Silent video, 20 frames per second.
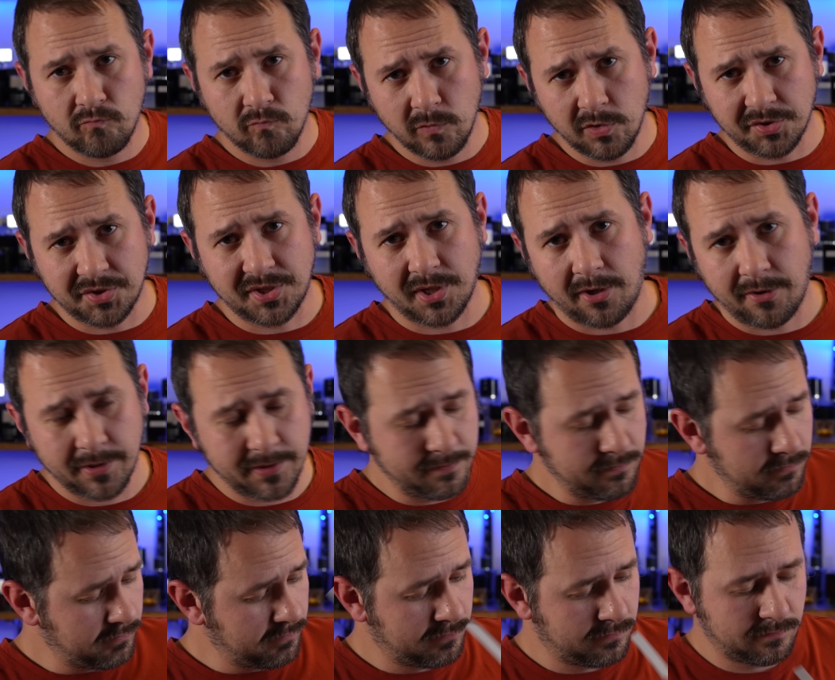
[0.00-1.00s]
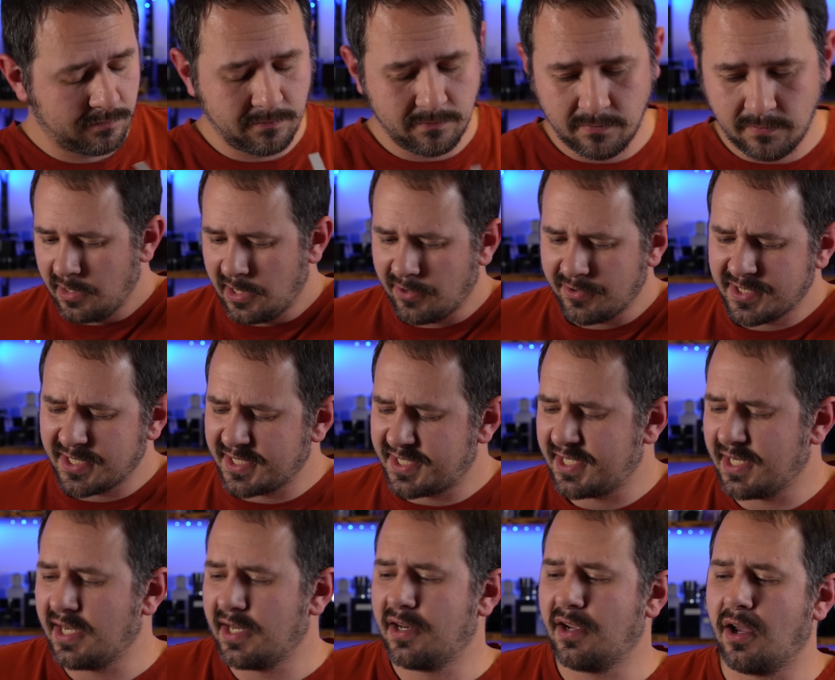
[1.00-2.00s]
Real solid. Now, as I
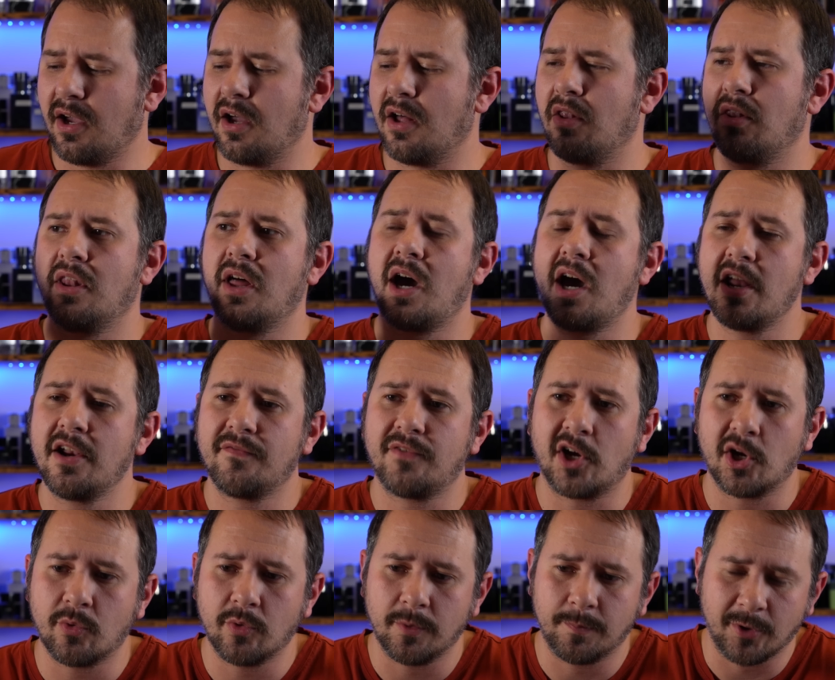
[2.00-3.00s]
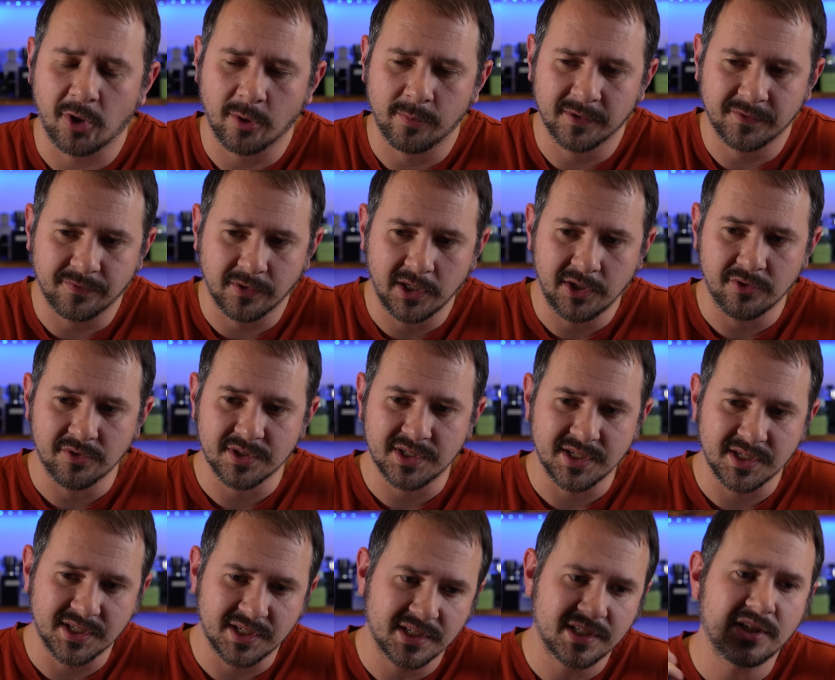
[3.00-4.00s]
said, a lot of Acqua di Parma
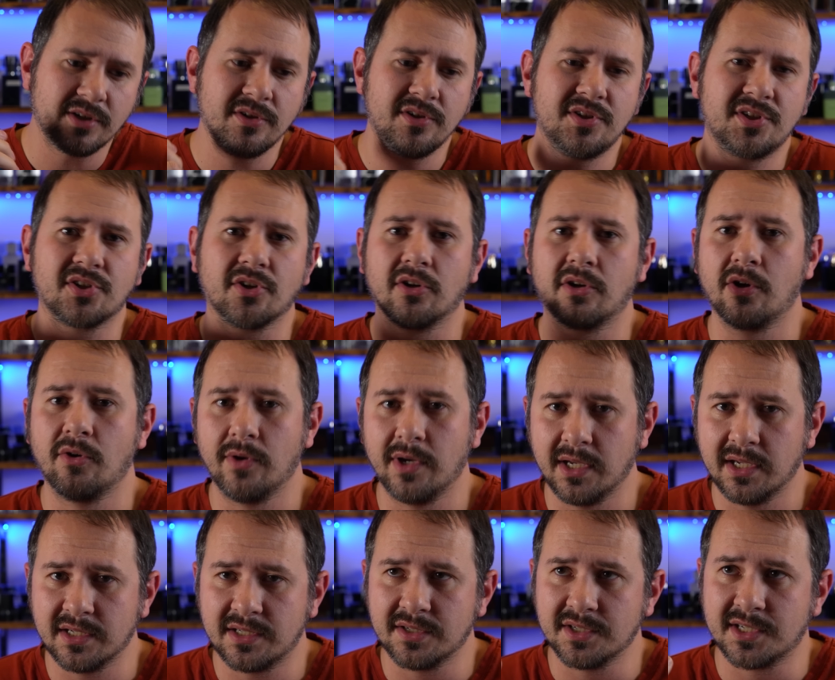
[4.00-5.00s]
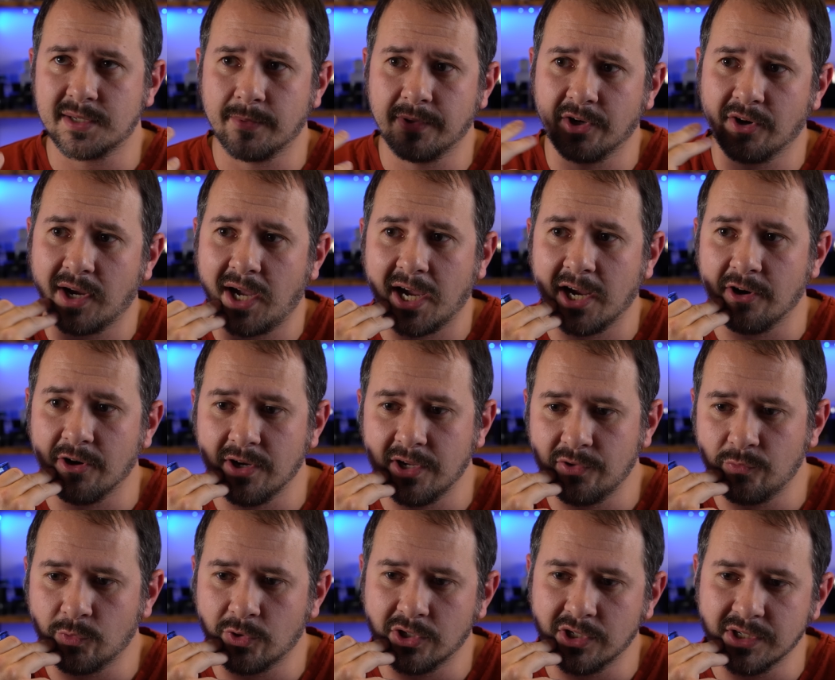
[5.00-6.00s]
fragrances until you start going into some of their higher
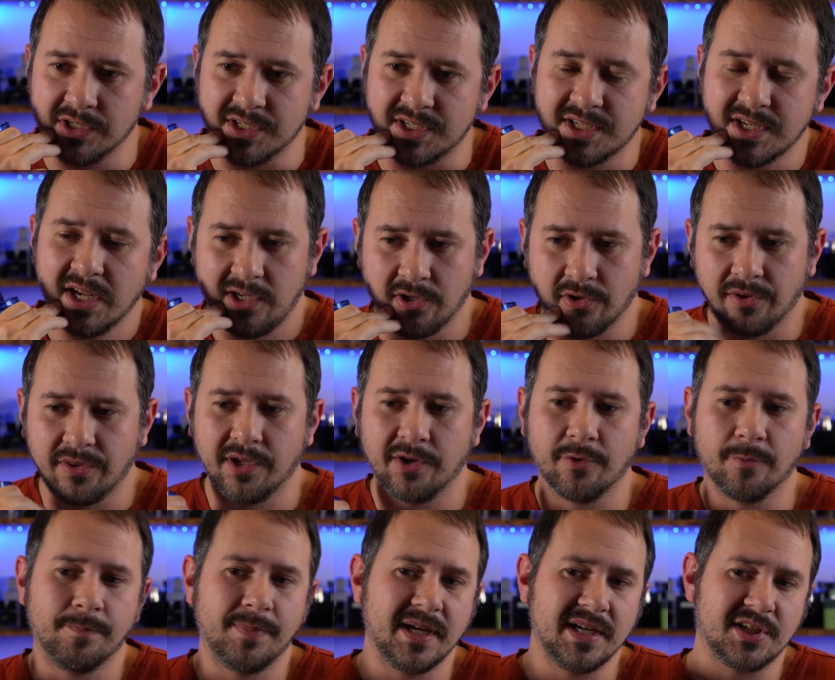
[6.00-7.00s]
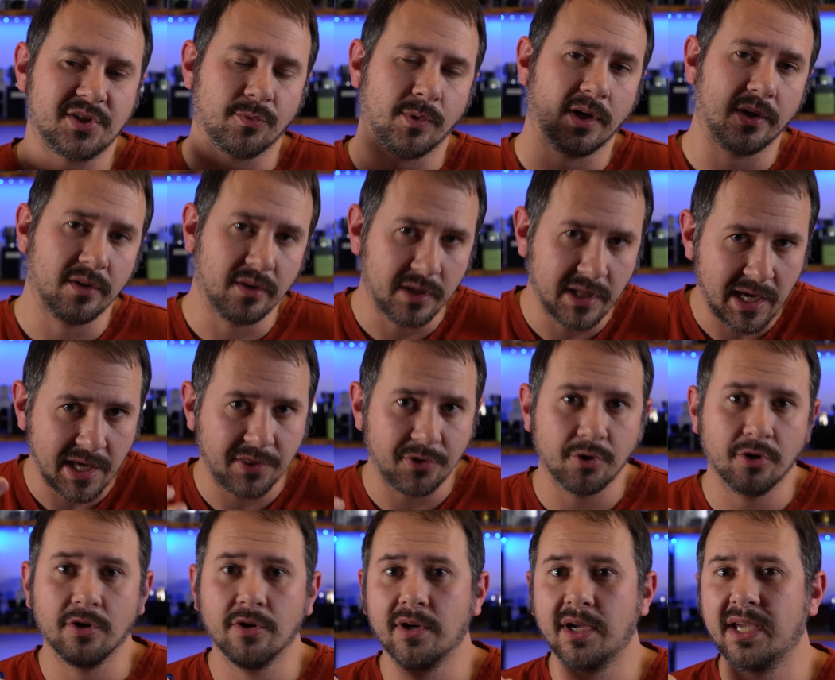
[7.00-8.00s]
end ones, you know, that are based around
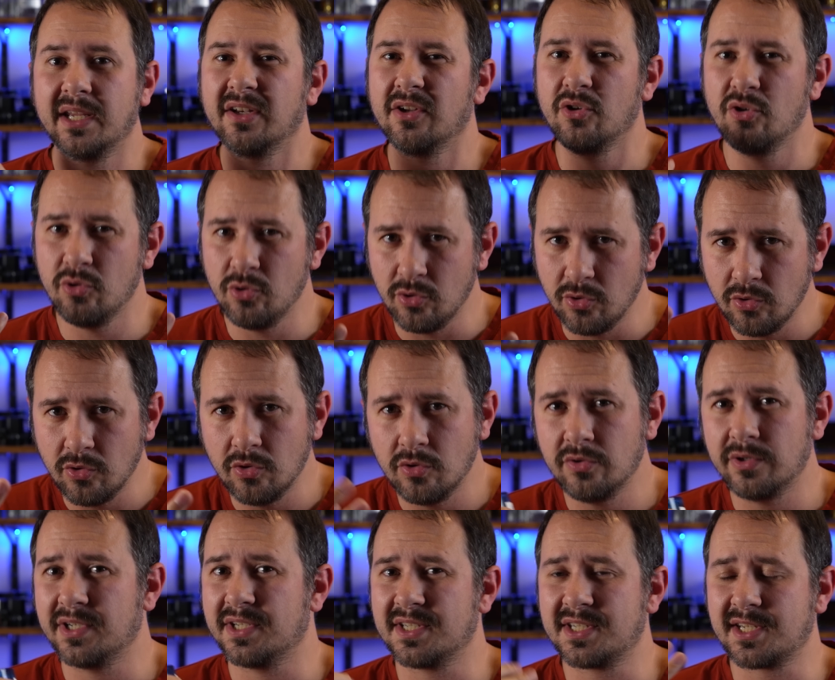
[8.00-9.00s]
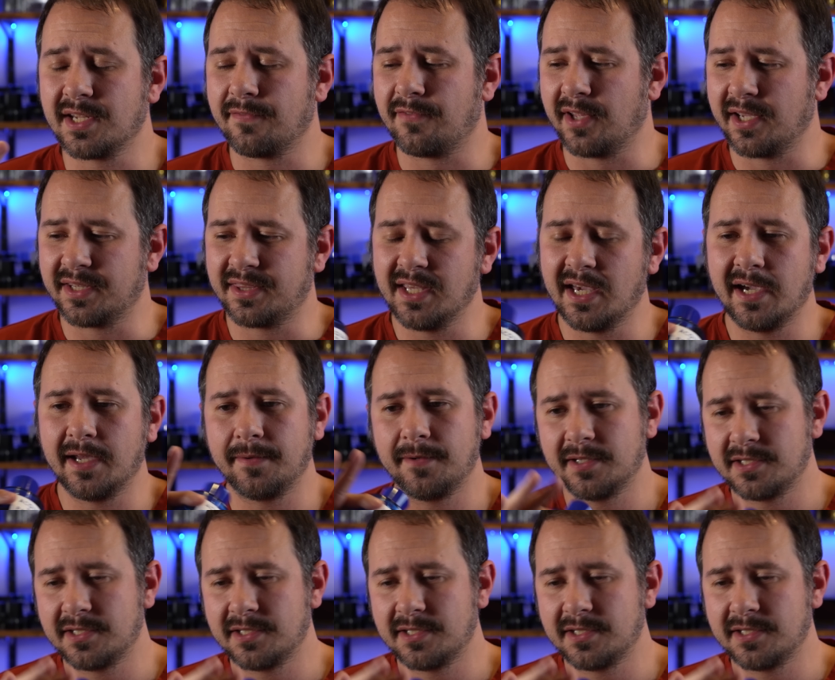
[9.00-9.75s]
leather and oud and stuff like that.